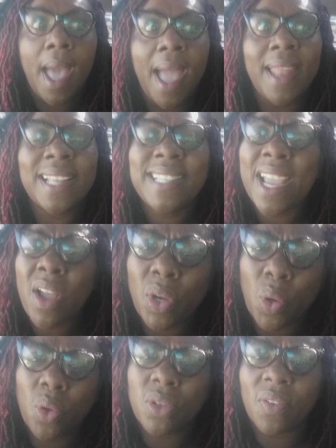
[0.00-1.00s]
And as I
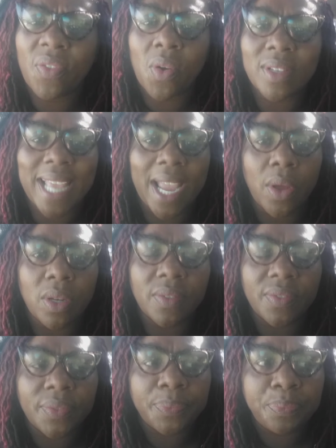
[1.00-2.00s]
older, of course, I could
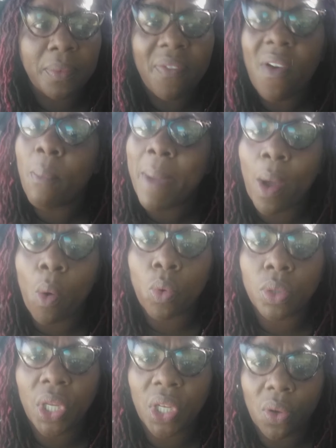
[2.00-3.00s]
have found my
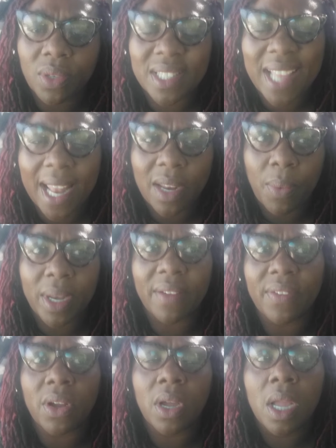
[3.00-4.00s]
own, you know, style and
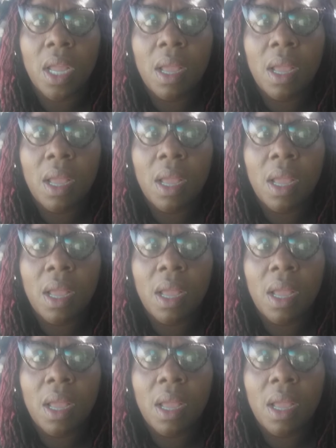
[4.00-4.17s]
whatever.